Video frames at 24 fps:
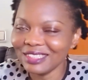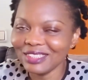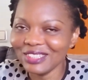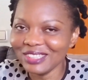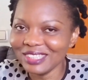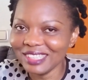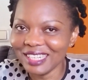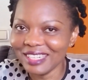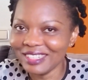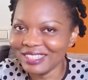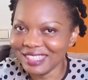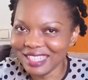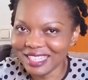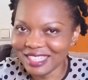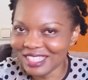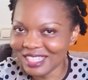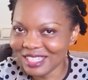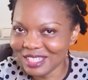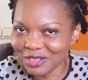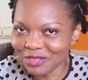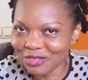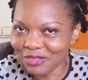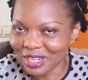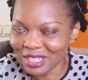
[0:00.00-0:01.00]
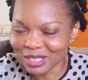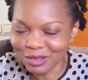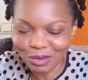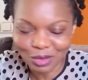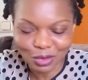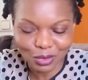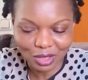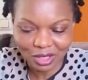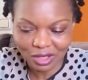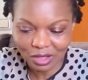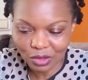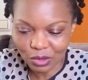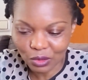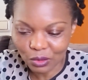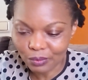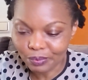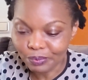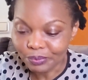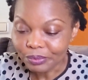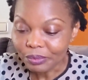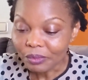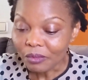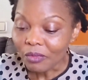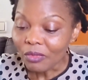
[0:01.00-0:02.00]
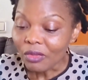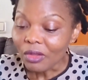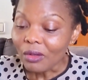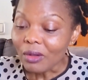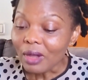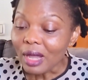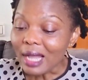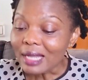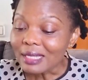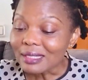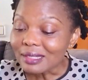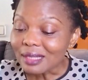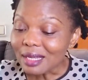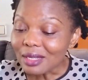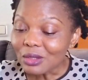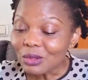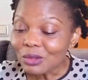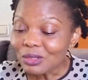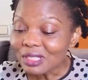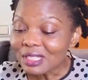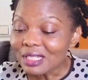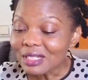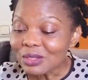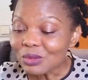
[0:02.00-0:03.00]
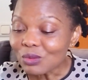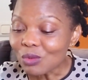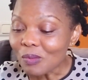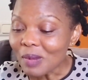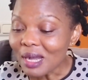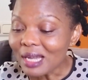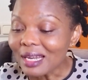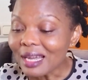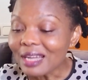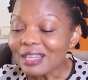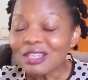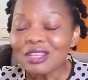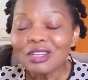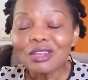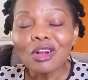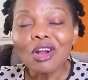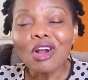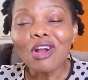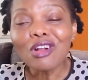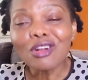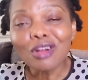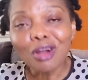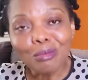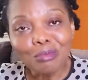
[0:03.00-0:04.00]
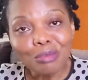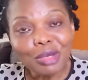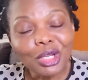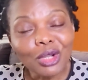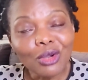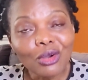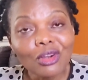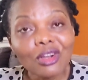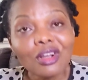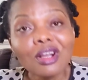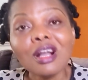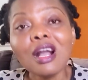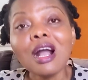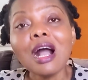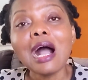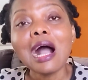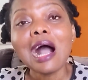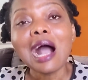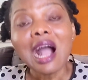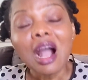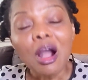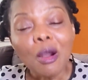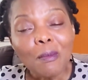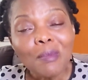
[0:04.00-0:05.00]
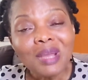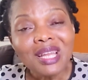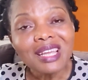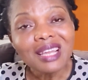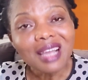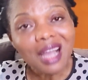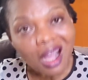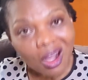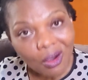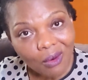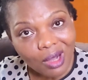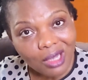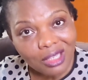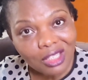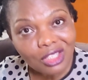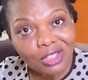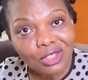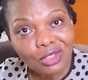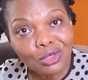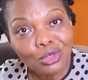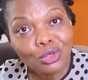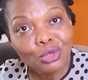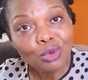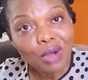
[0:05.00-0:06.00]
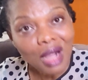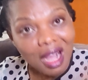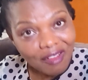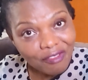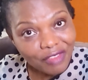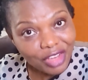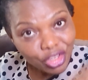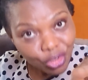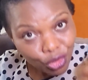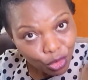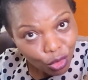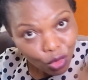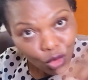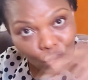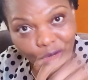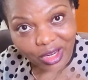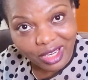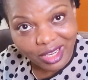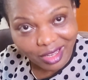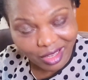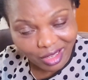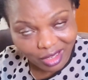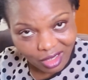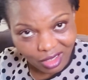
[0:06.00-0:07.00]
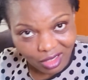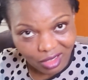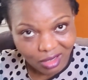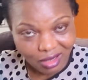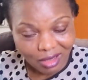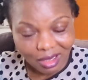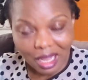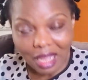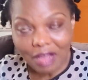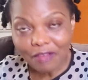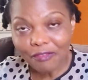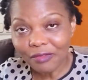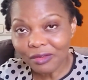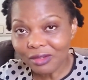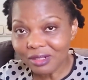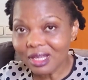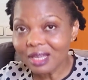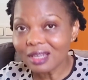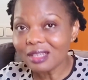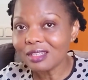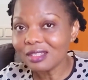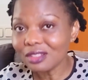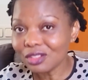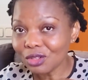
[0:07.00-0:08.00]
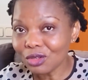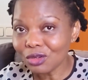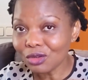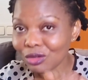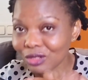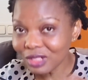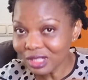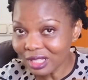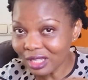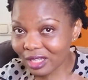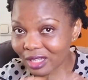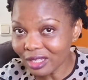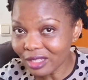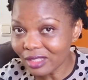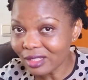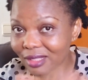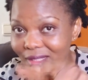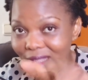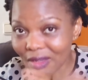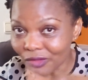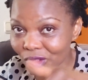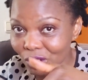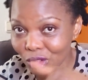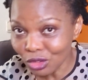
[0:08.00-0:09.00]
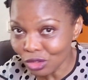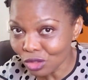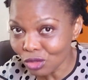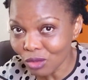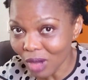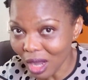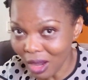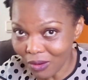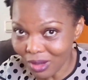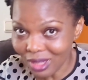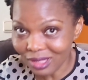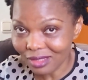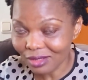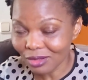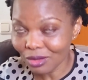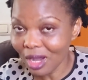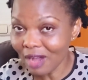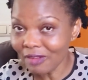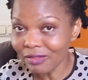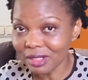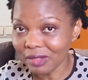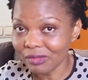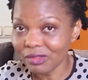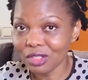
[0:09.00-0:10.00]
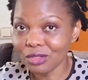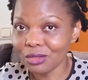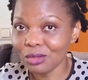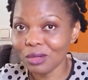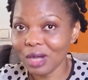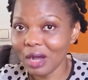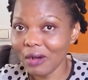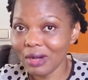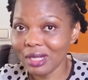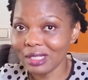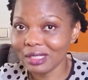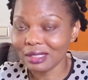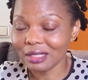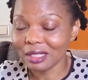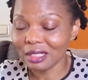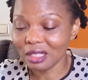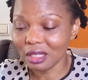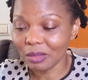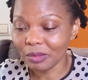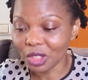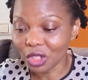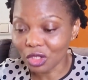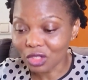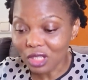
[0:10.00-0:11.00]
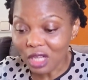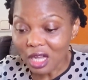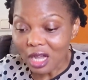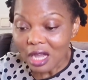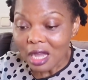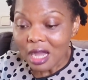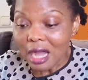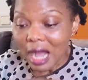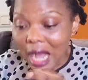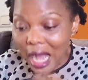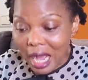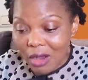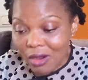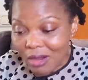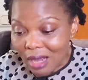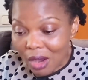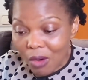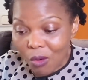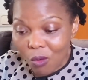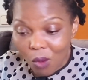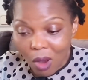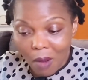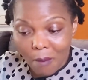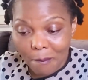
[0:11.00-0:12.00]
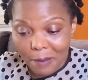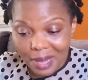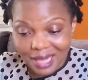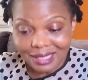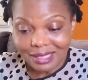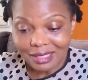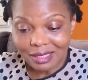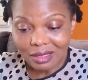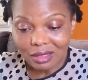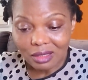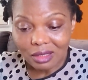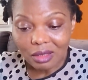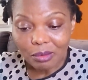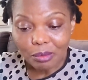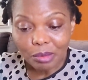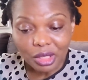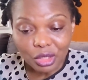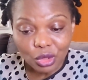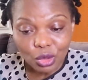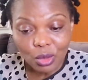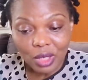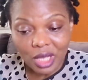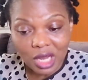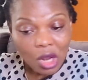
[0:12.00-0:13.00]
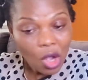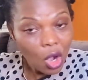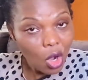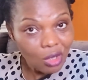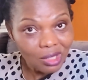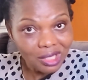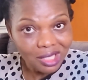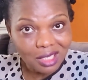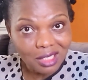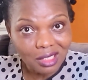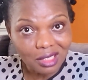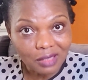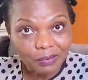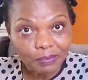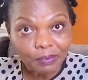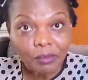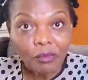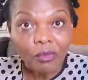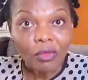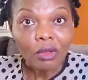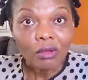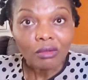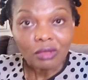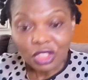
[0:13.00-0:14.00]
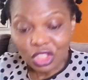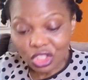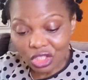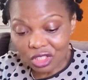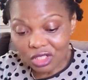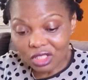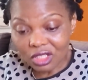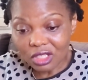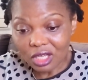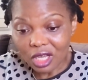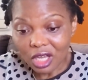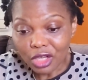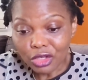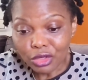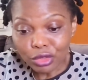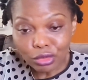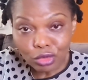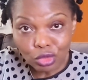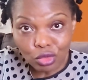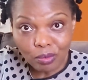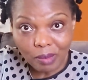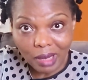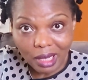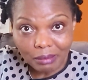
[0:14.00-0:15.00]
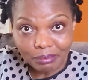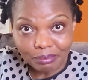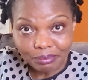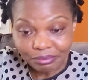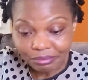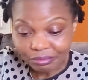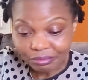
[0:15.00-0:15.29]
know, there's a difference between the two. I tell you, this woman, Ogom, because how many hours do you have in your own day? I feel that your own day is 72 hours. You have 72 hours in a day, because how can one person be doing all this? She's a YouTuber.